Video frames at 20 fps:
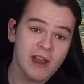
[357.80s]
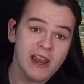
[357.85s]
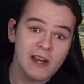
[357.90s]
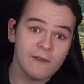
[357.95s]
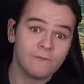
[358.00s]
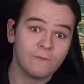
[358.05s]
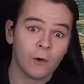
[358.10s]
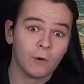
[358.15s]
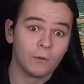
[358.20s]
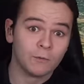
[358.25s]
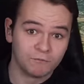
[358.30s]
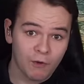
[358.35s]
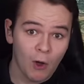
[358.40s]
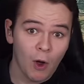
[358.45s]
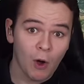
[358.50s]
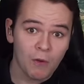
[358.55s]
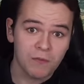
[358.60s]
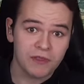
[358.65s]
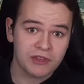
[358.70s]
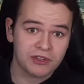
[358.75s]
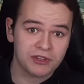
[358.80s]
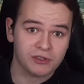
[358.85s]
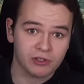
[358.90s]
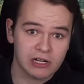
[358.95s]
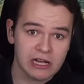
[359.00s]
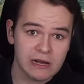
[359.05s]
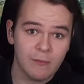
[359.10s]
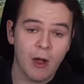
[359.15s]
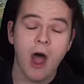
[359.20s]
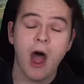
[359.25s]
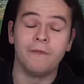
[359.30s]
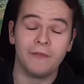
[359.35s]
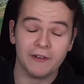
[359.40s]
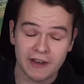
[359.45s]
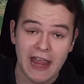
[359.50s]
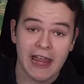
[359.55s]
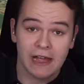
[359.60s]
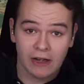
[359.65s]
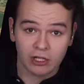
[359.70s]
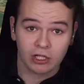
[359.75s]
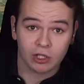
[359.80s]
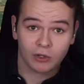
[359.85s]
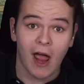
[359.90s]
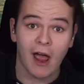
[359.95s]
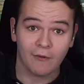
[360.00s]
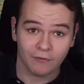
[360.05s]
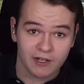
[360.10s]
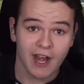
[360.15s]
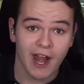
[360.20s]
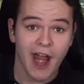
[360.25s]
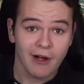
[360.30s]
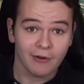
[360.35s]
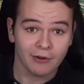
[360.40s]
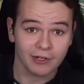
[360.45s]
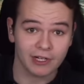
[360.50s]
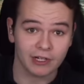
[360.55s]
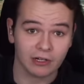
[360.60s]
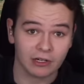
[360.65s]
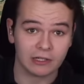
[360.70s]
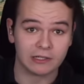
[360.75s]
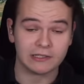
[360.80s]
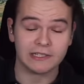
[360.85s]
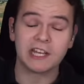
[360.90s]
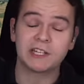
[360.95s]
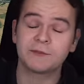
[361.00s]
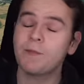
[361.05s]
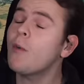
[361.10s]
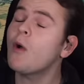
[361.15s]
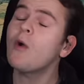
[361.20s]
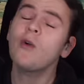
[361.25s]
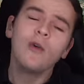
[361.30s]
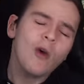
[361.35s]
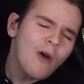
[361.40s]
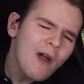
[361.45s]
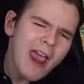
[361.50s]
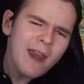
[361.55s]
re-fulfill this dream of an aircraft carrier. We'll